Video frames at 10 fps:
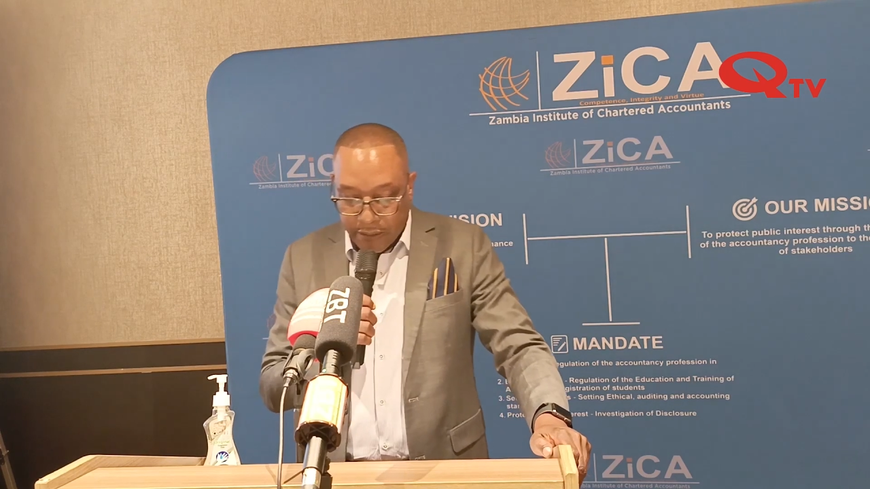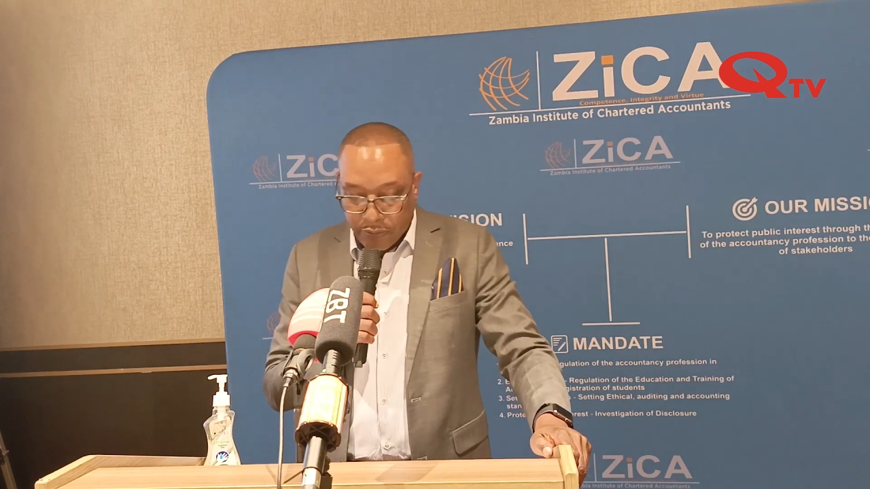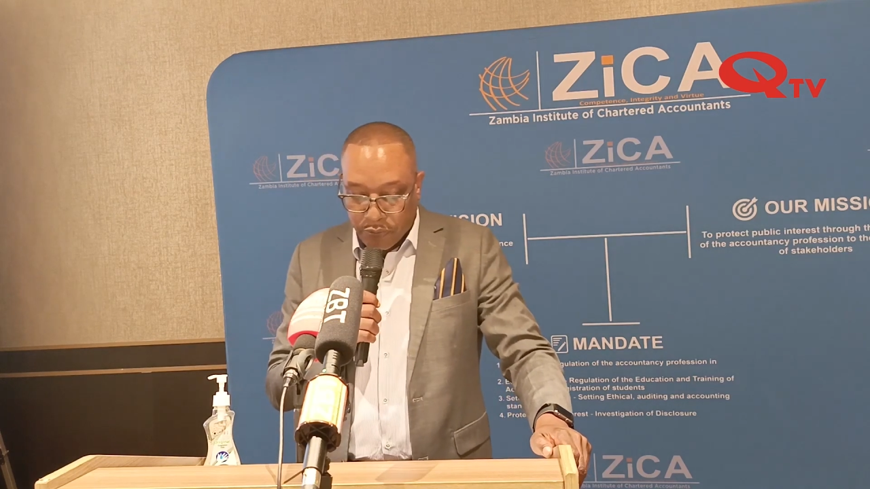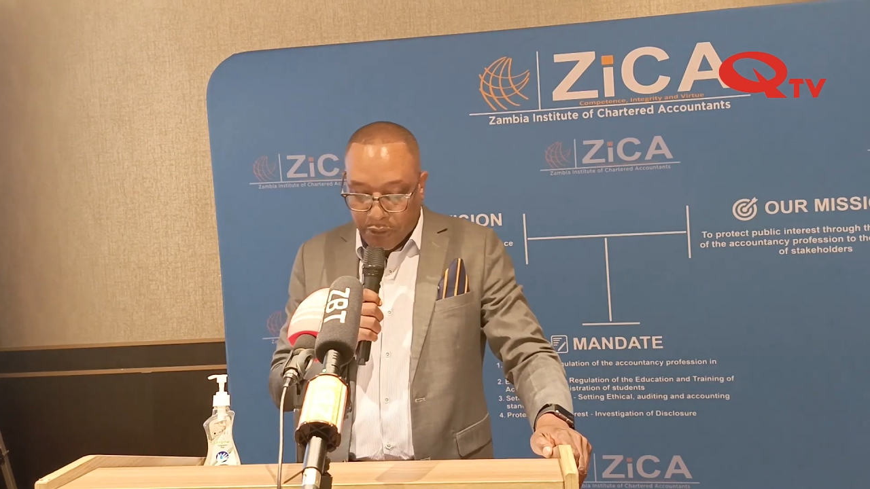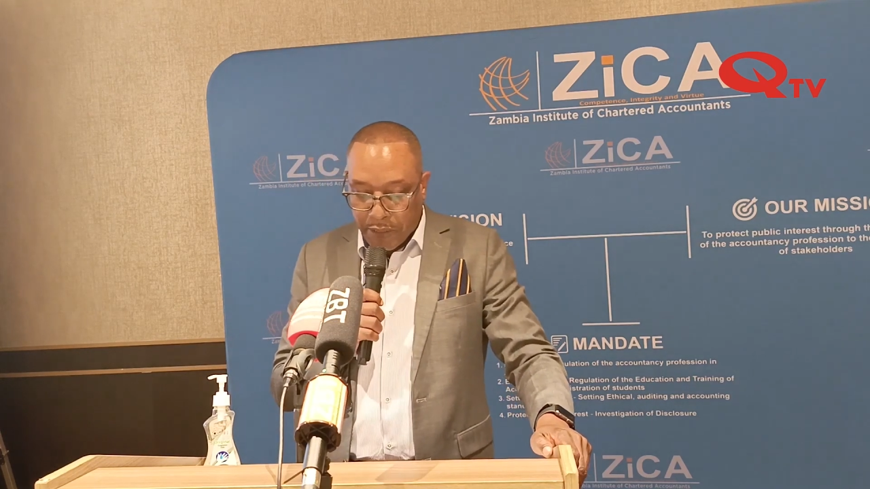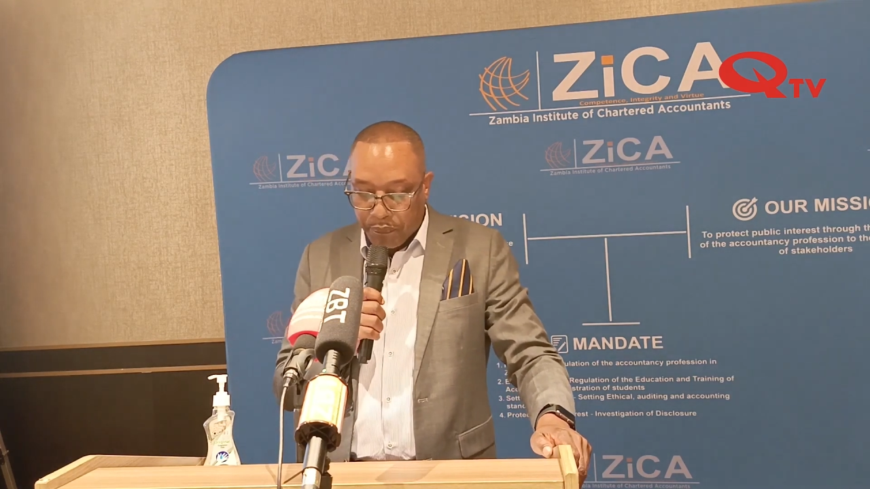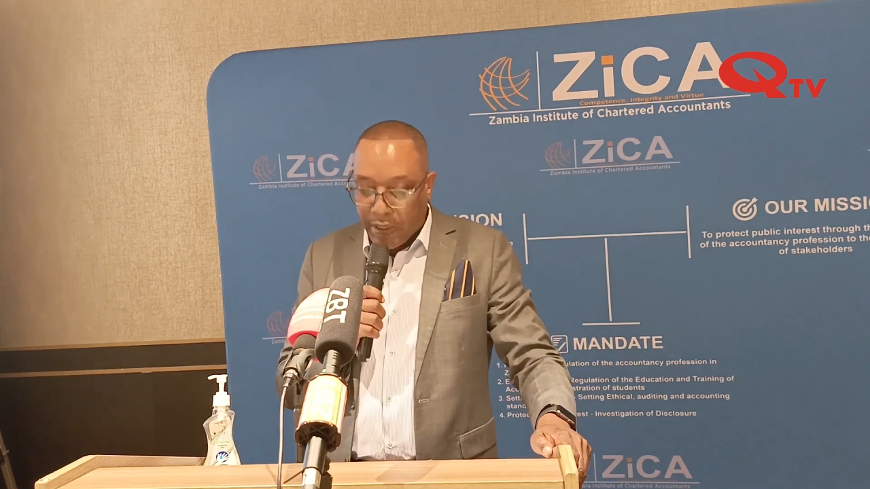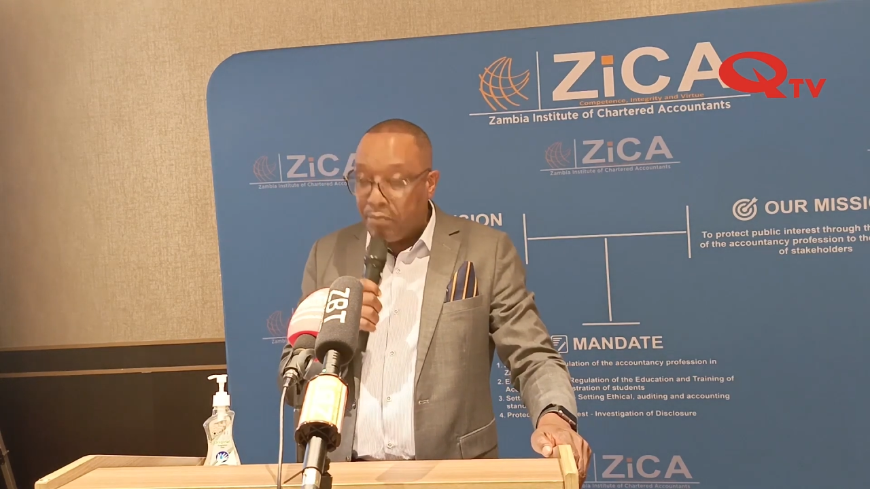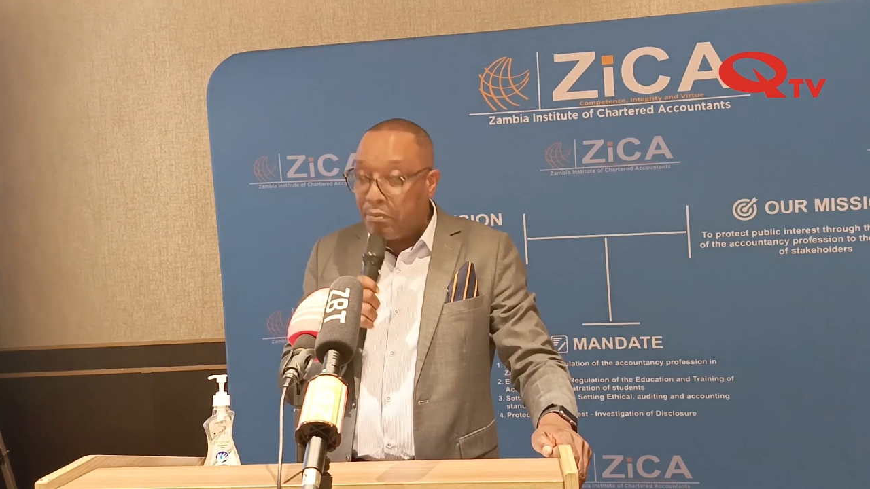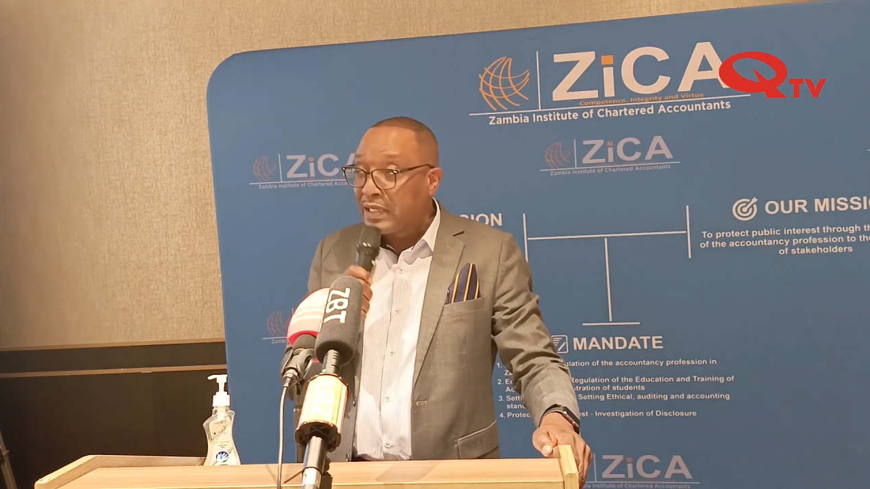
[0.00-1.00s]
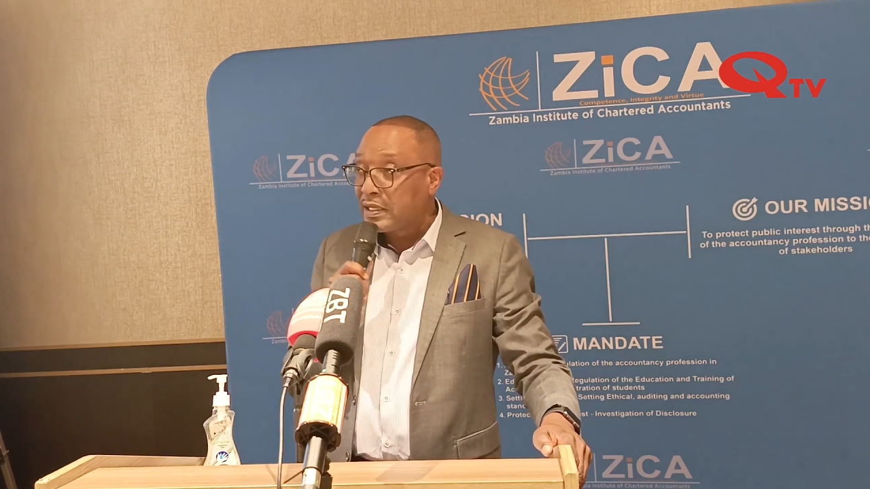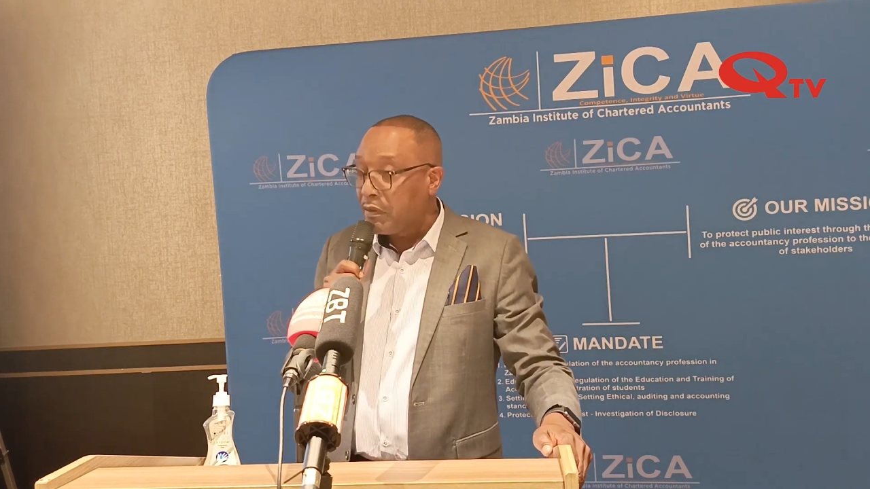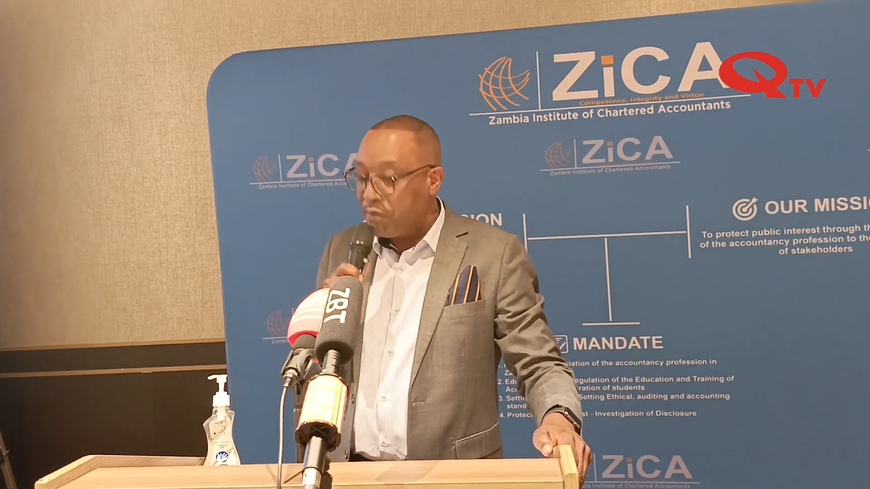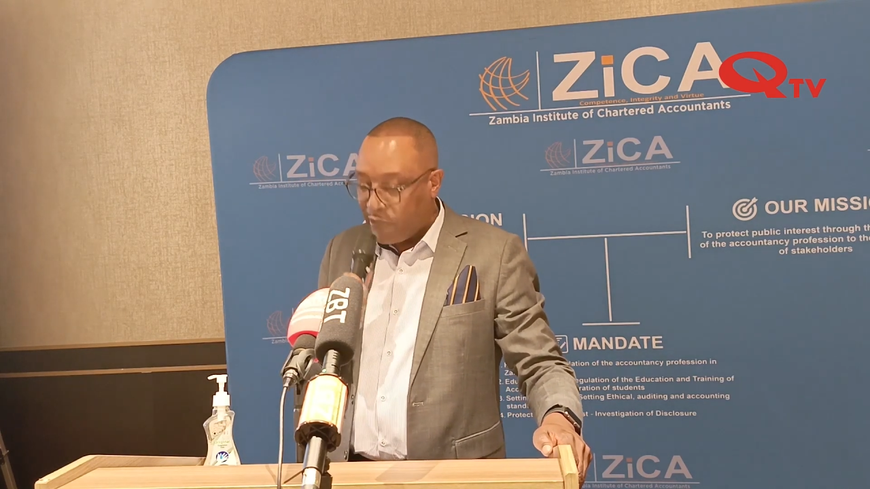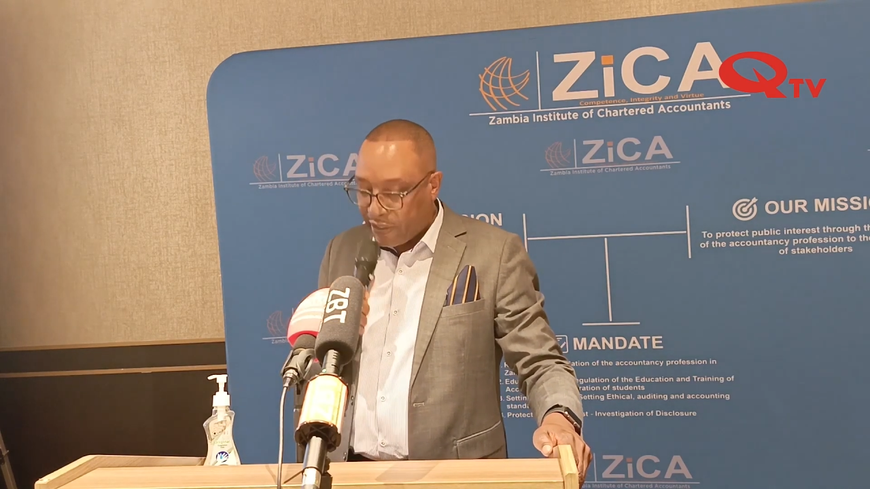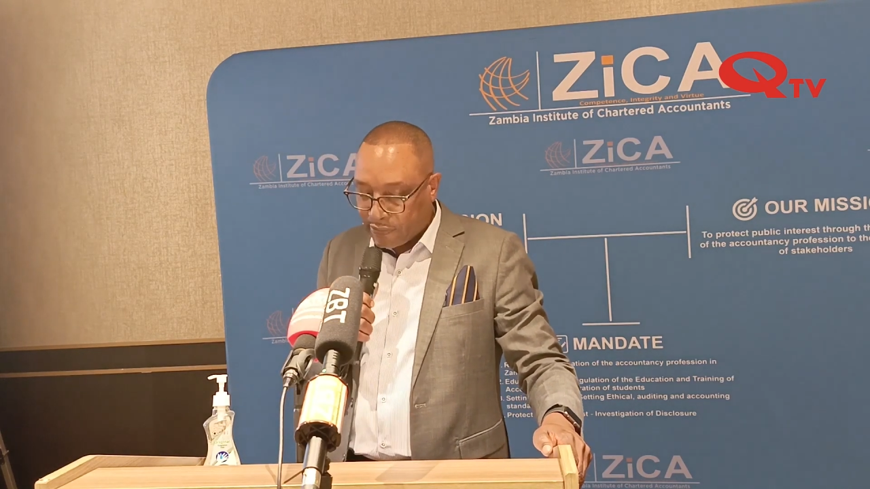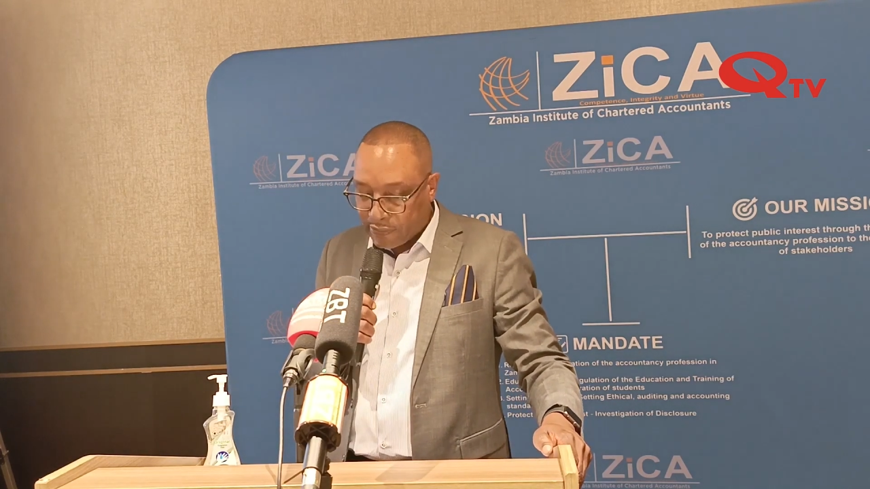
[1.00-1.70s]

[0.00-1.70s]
to keep members abreast